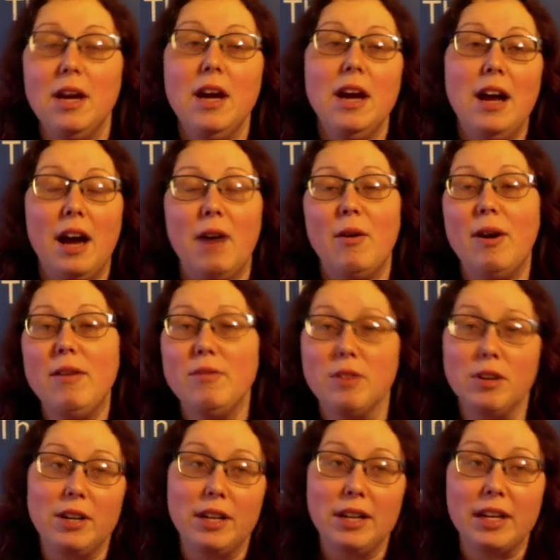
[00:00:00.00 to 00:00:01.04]

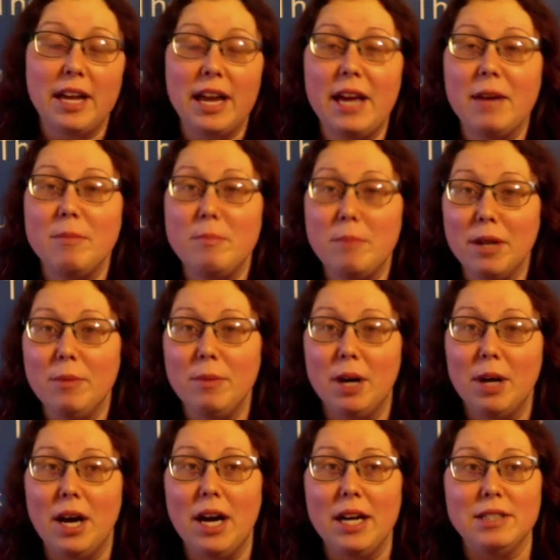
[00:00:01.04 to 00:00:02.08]
However, it can
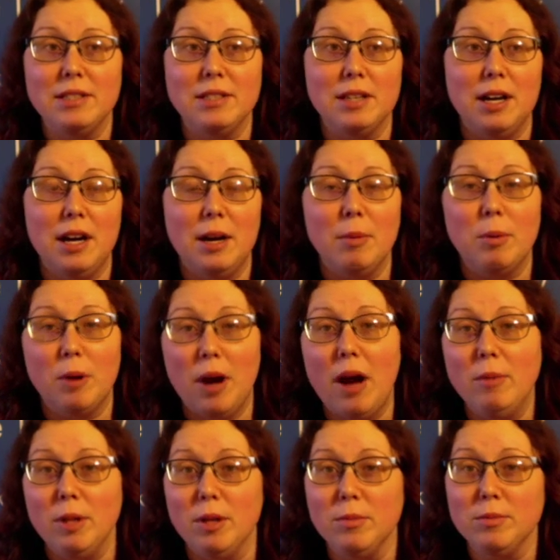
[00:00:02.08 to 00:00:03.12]
minimize uh,
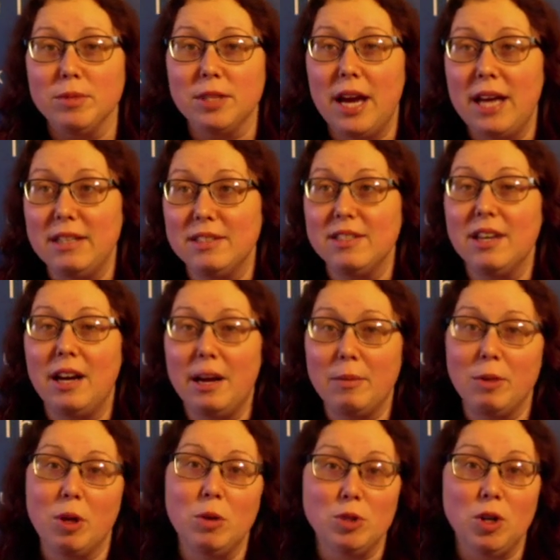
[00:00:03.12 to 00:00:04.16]
problems as time
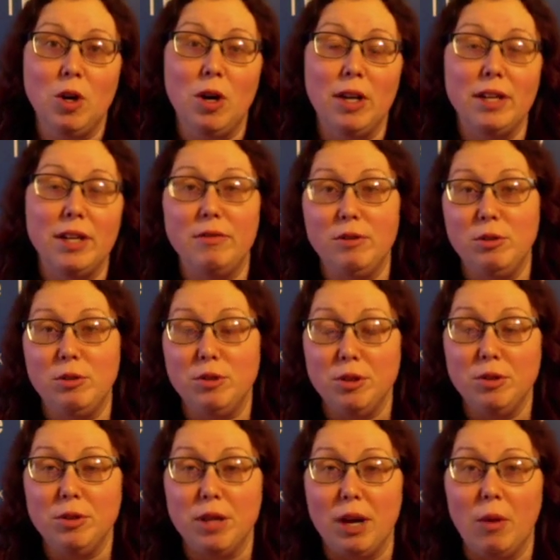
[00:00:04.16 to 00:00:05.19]
goes on if you
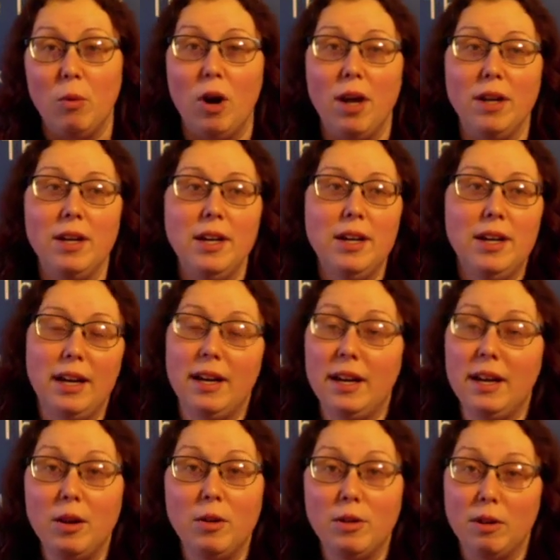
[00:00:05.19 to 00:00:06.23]
do get one. And I
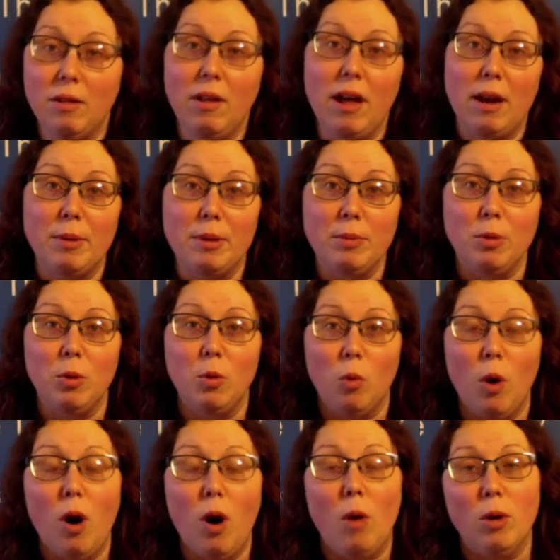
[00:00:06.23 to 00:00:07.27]
know that a lot of people
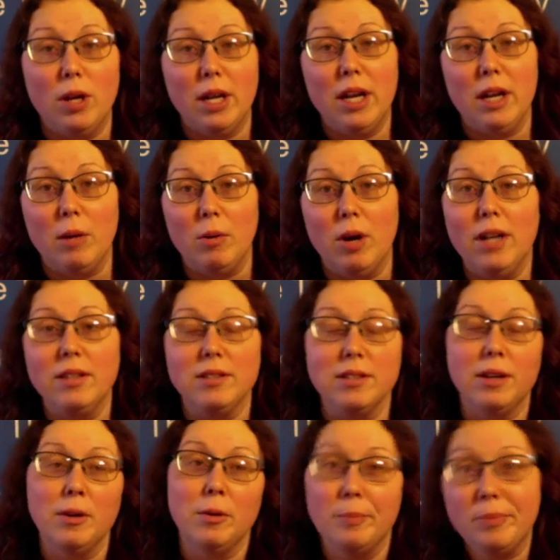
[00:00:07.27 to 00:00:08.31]
want one anyway.
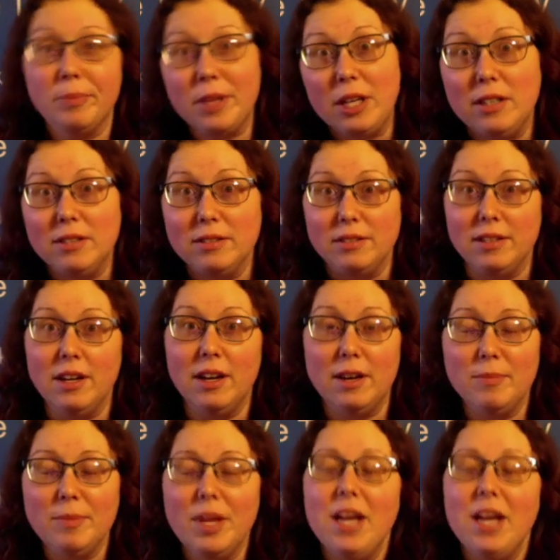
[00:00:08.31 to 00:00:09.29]
So, da-da.